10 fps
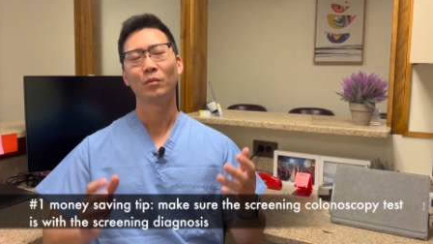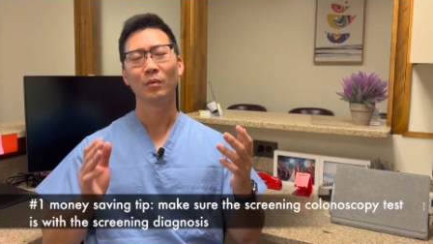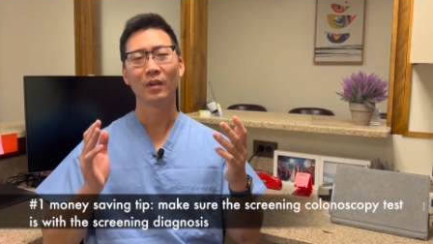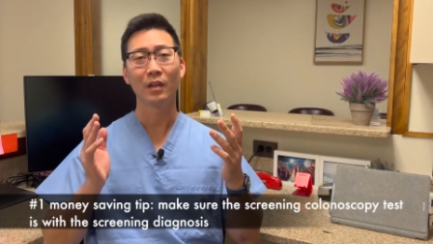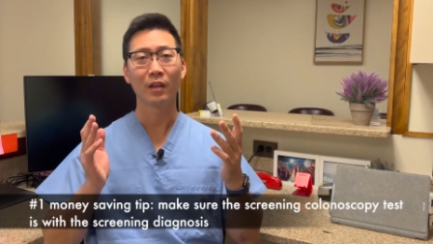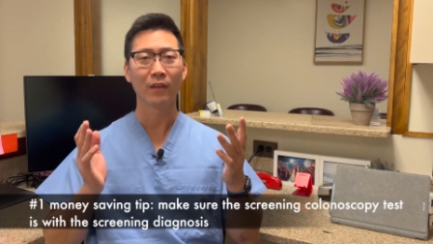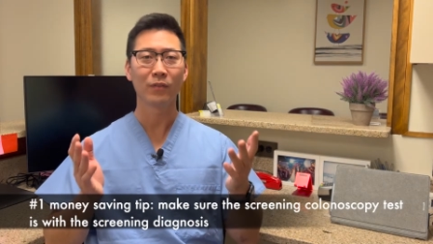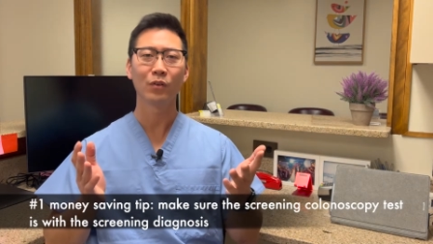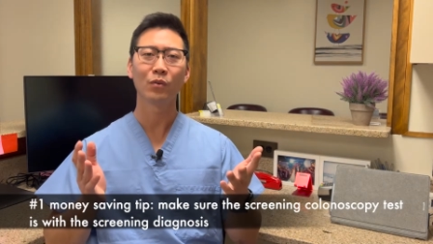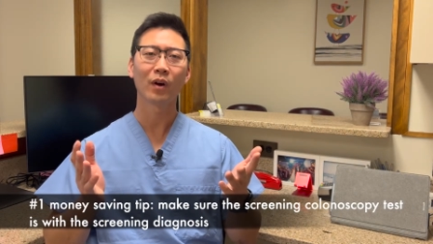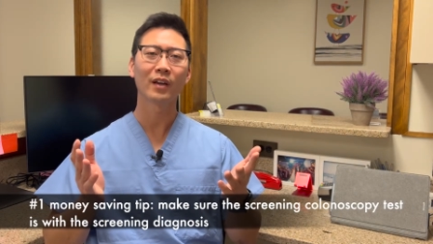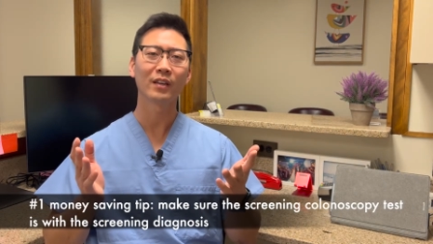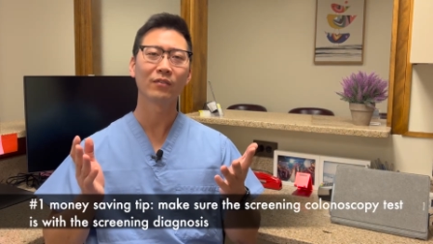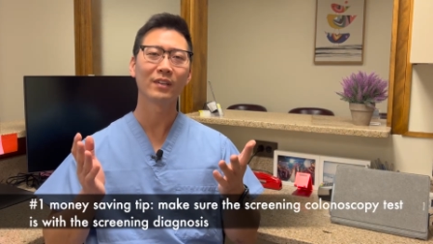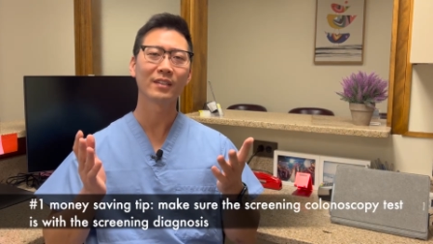we, if you are
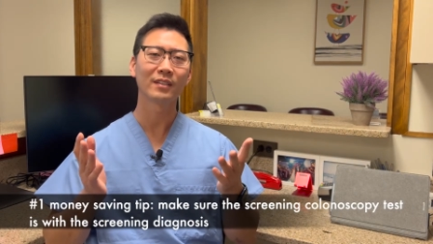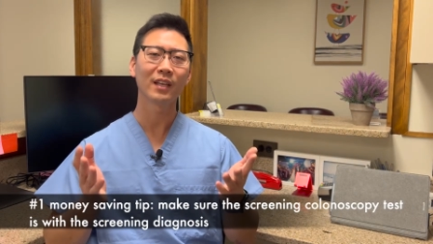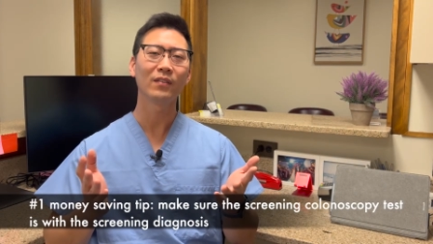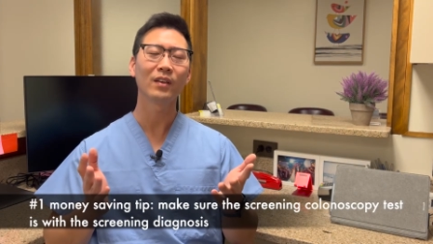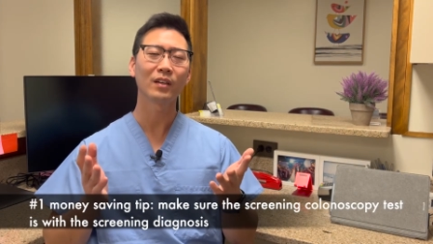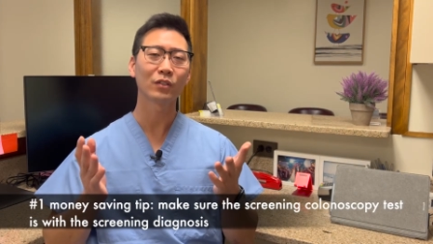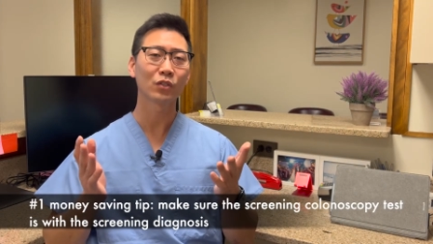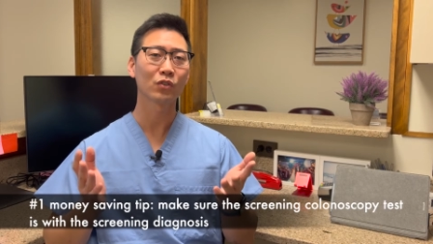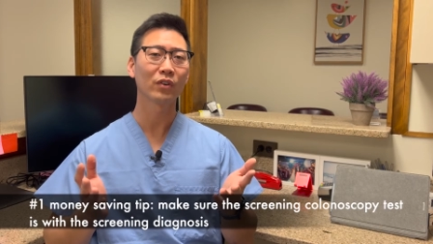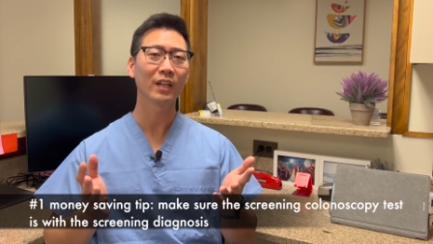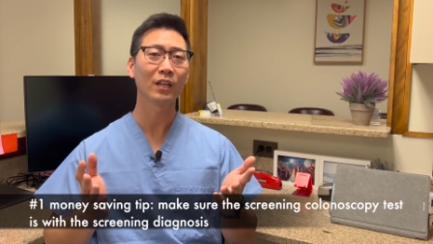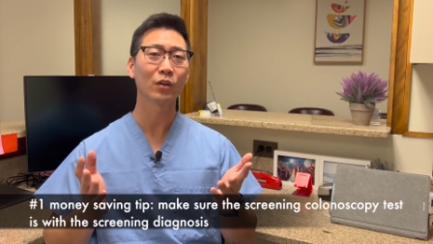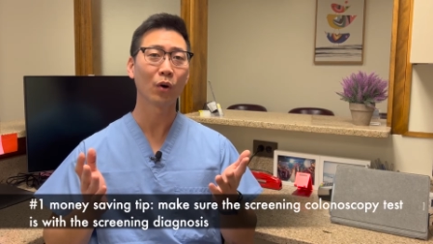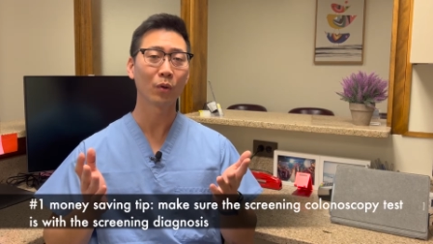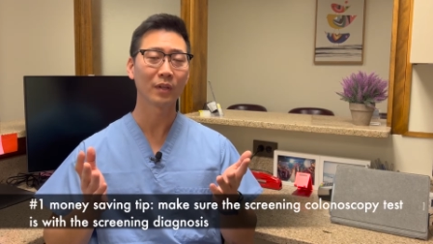receiving a screening
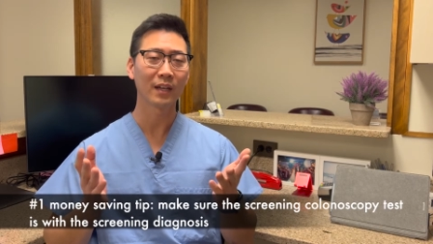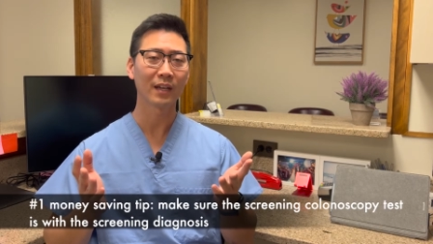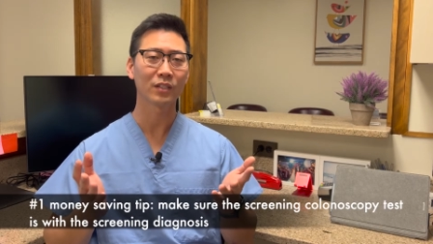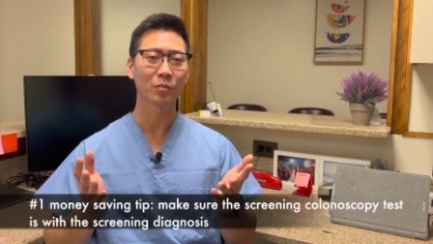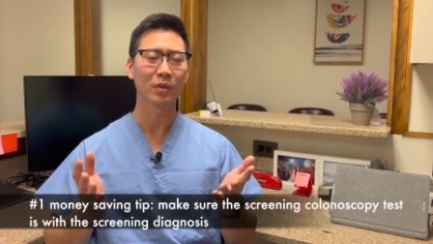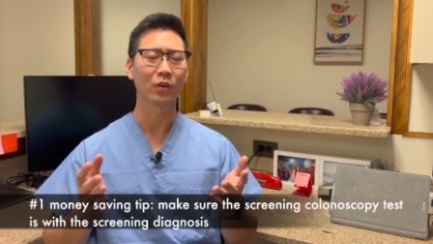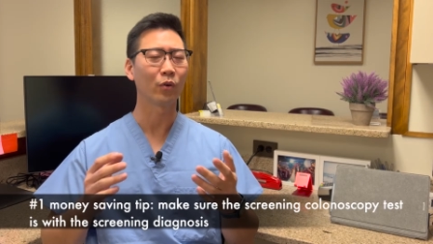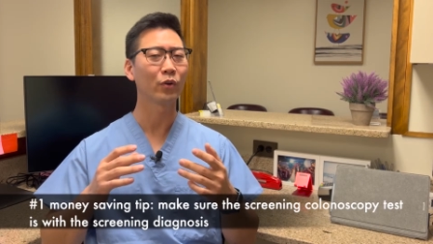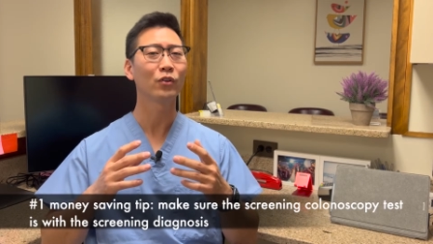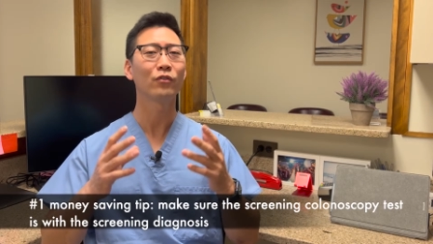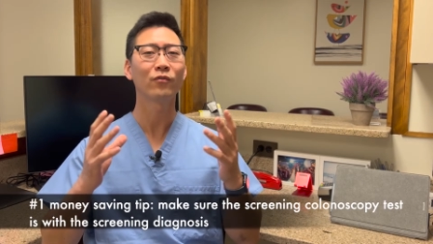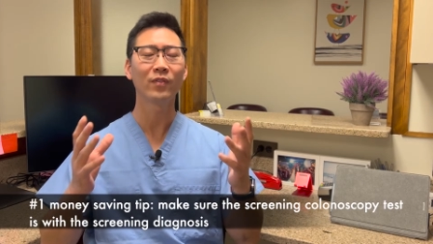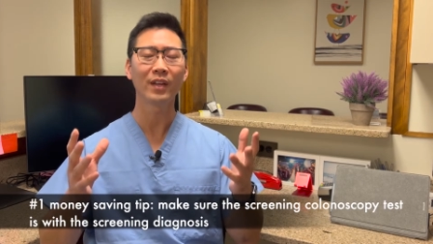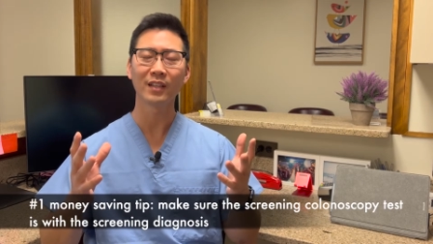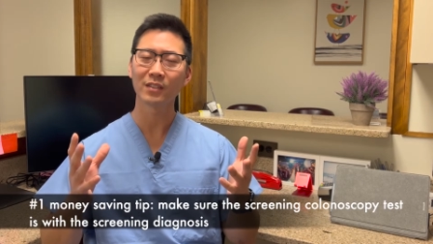colonoscopy or you
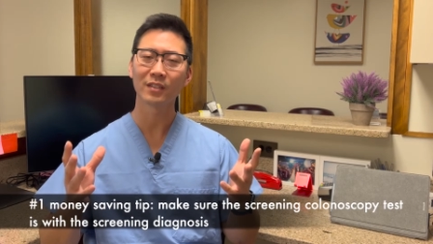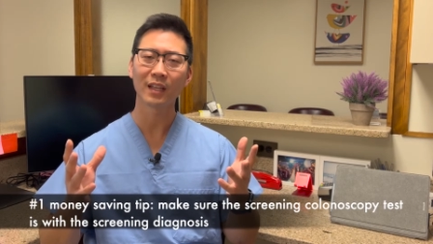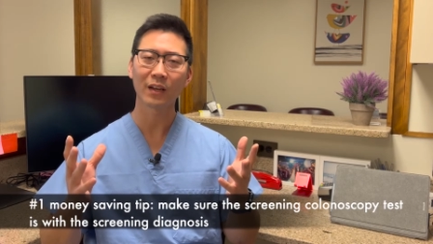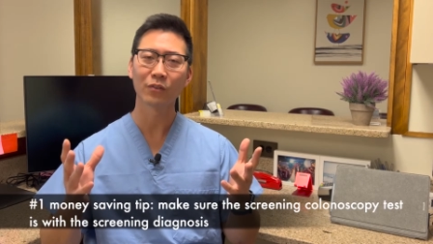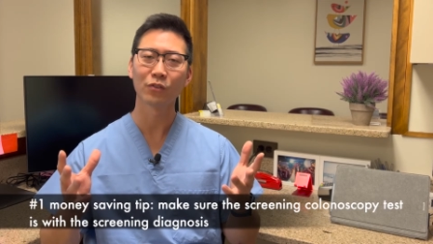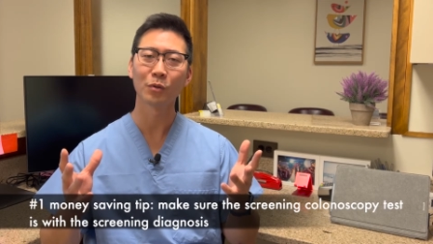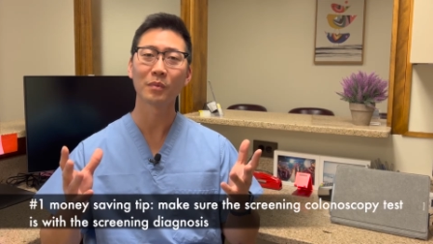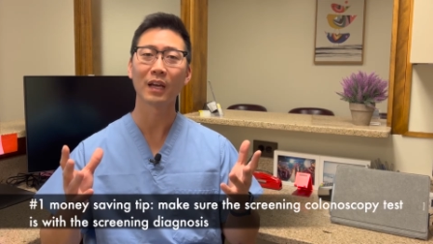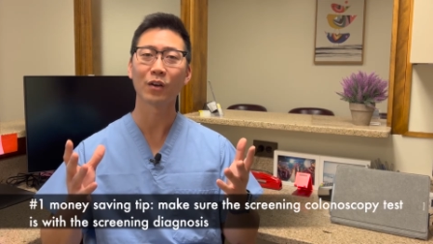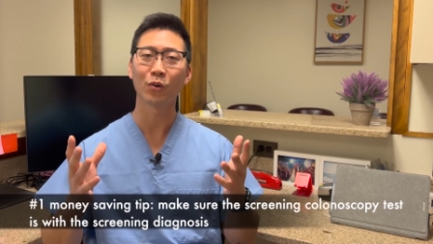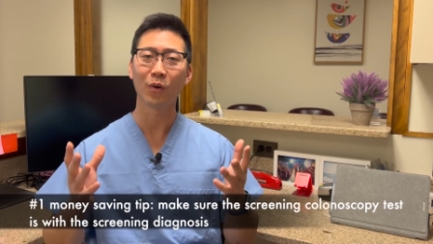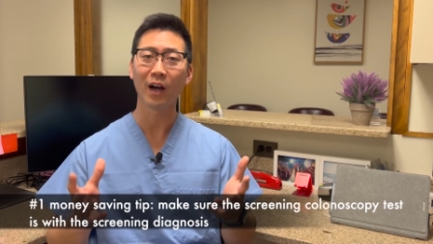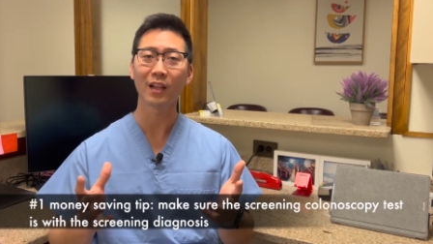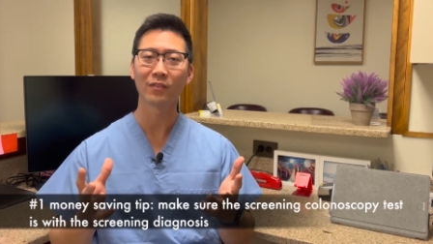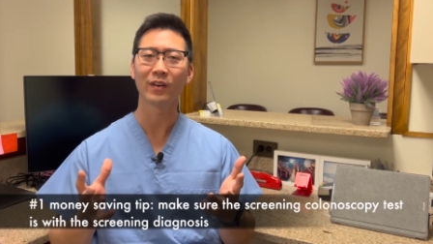fit into that group that
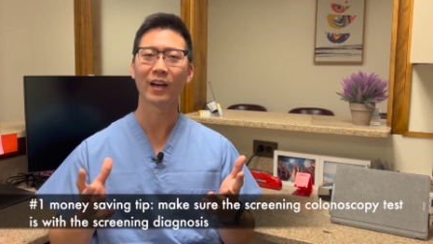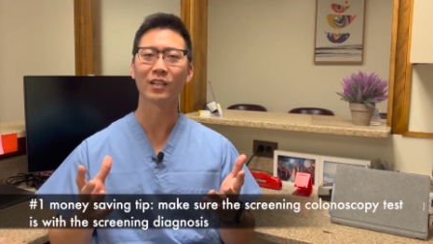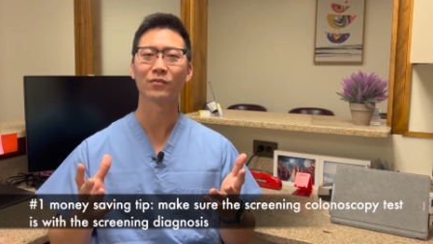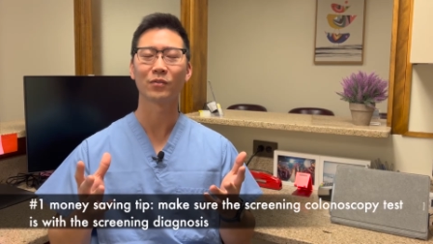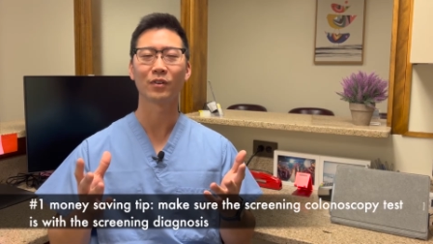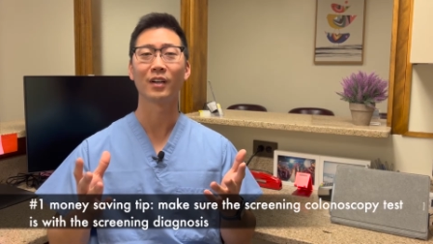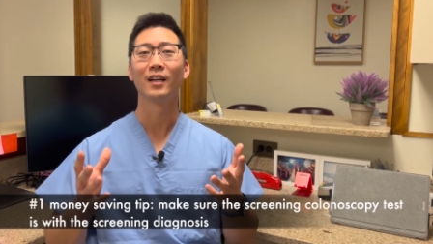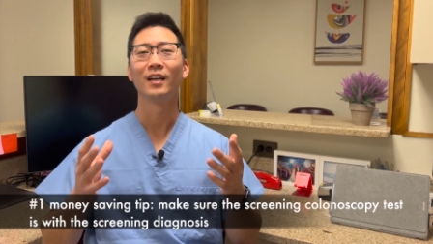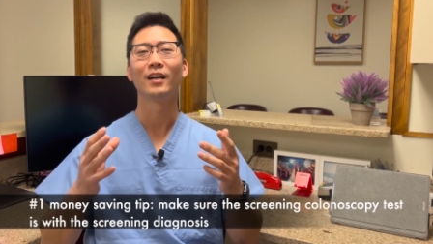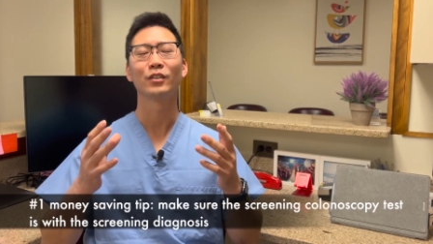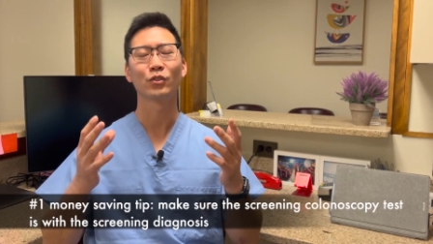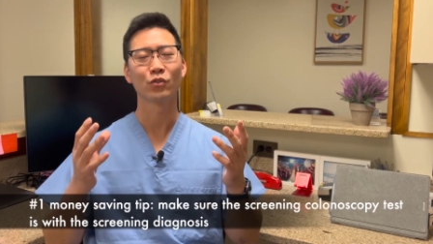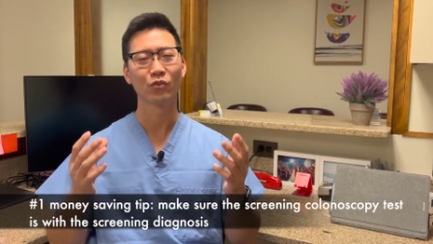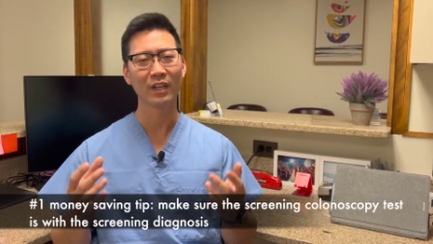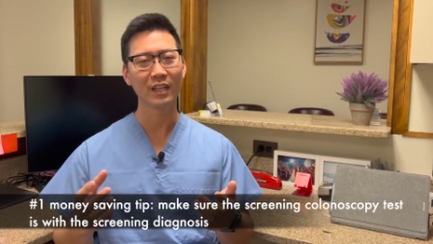qualifies for a
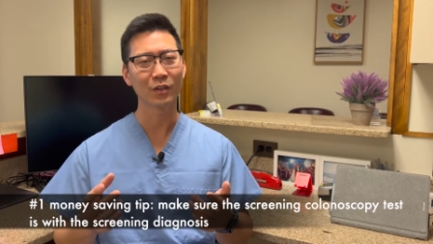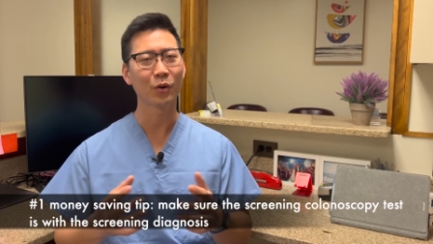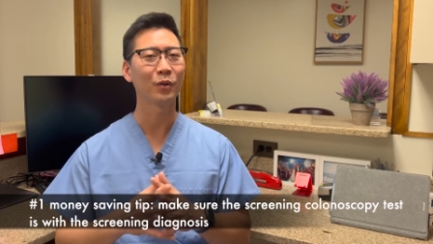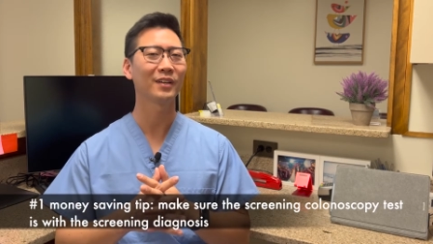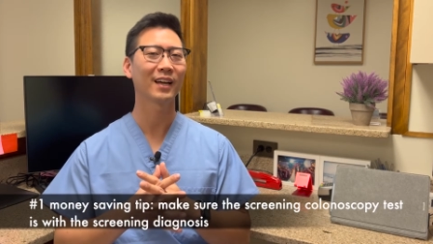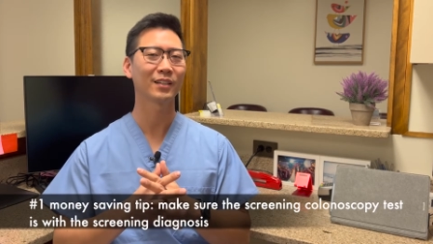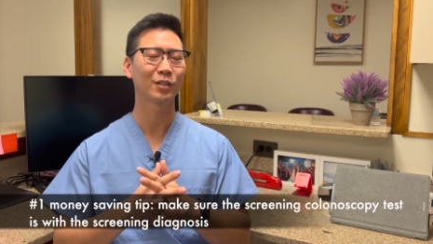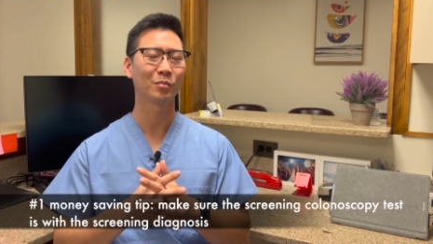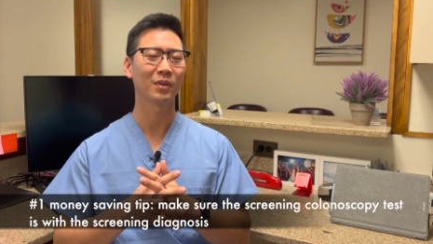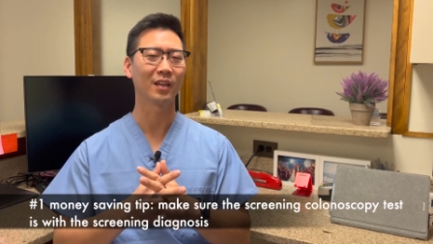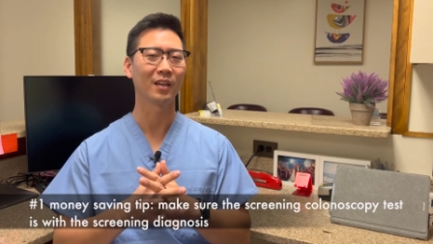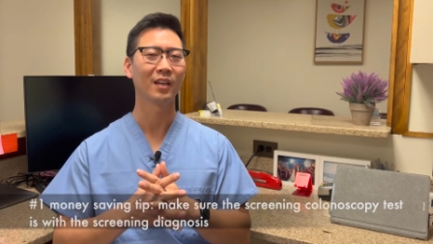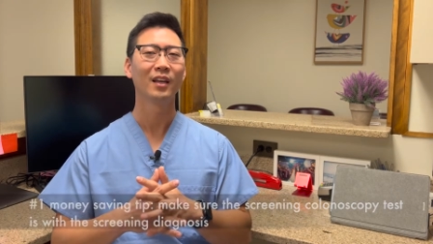screening colonoscopy,